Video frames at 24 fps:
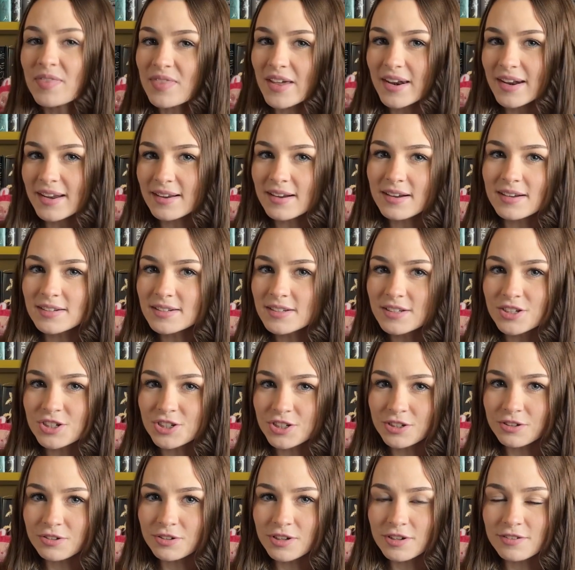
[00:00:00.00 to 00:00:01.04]
then I got to
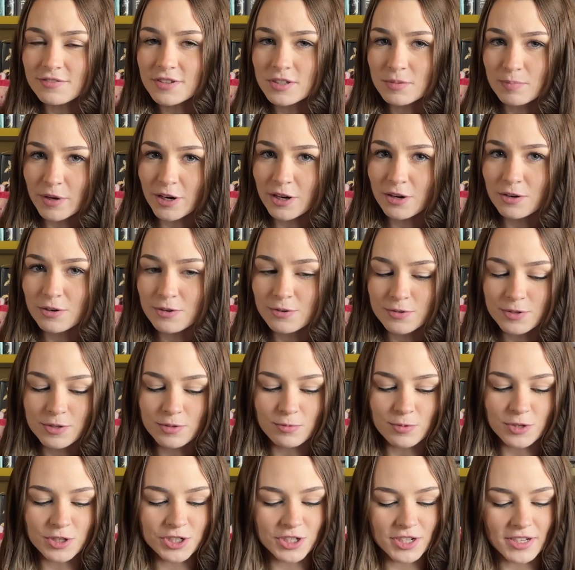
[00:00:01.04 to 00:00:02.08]
Shield of Sparrows,
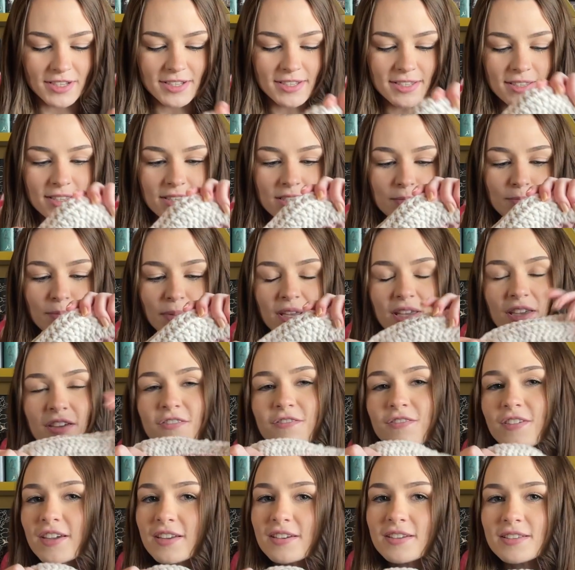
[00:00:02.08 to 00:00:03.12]
which is this pink
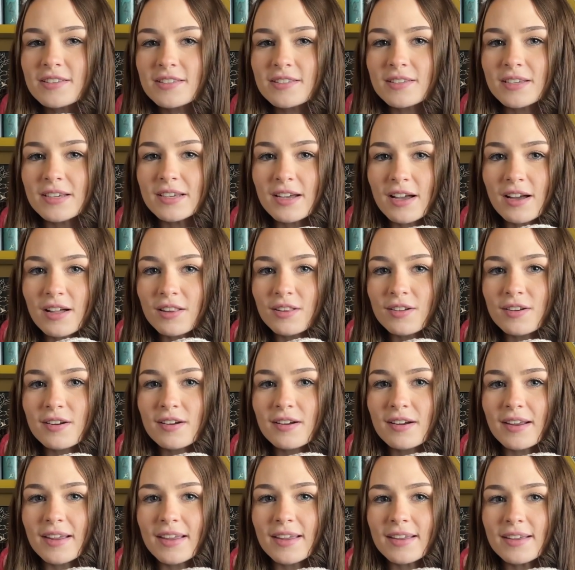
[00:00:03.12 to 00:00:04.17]
fantasy
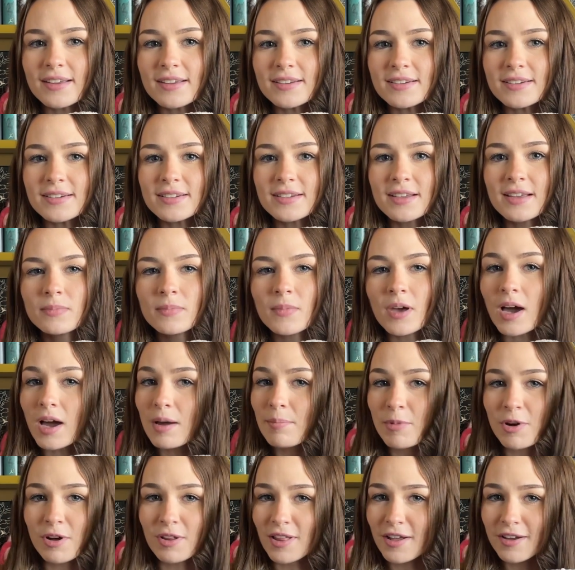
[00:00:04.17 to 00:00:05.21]
color, and
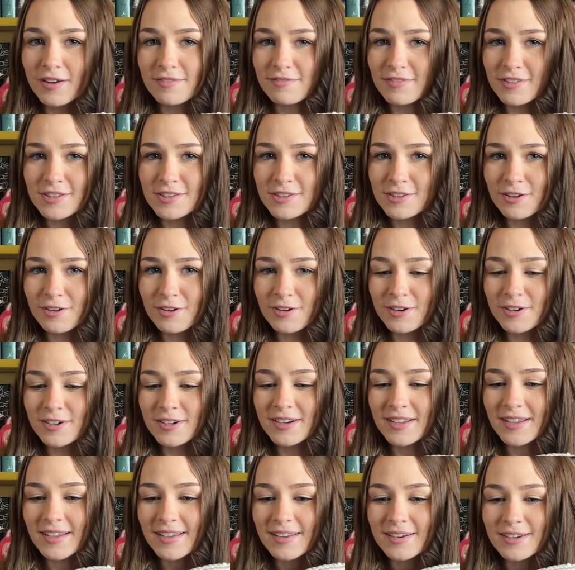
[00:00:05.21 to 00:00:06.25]
I'm all out of this yarn,
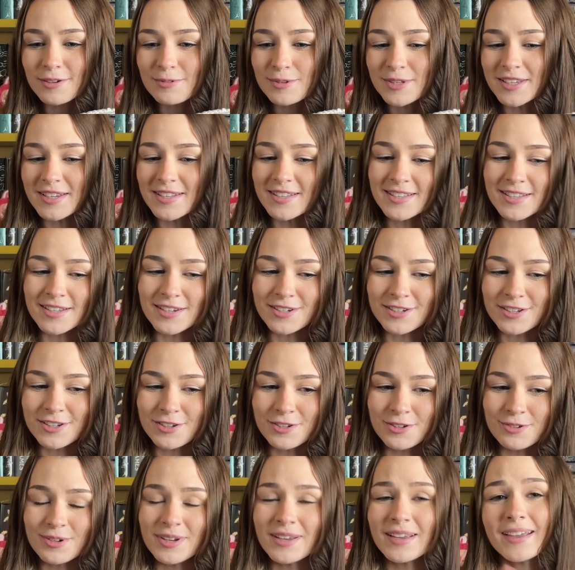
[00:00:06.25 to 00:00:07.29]
and it was
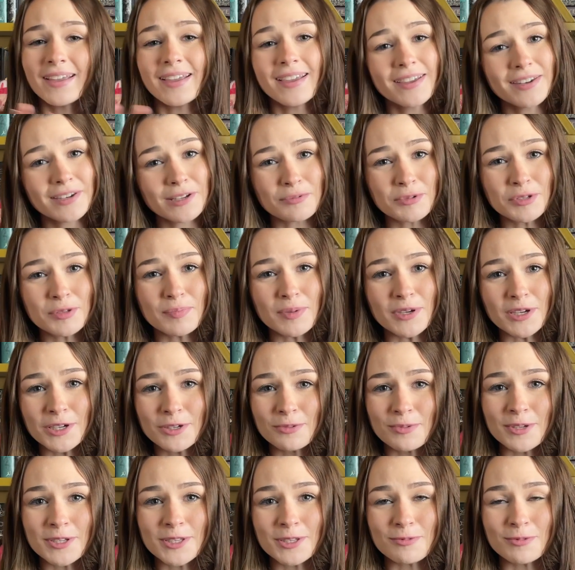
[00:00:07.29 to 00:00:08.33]
discontinued, and it was Big
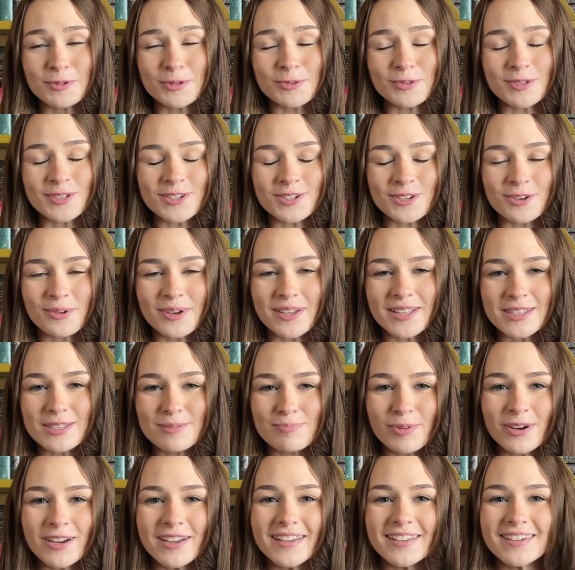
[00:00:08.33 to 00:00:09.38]
Twist, which was Joanne's
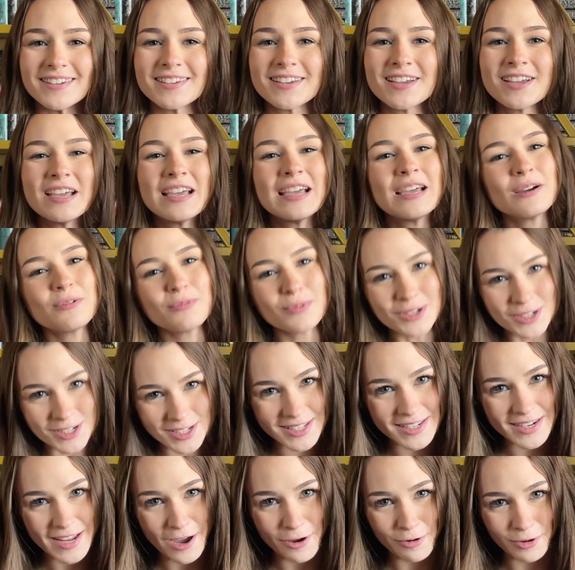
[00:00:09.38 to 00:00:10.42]
brand. which
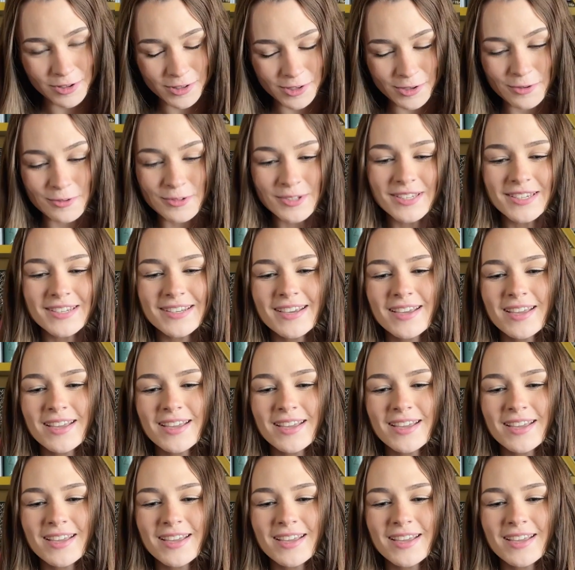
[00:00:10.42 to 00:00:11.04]
is now closed.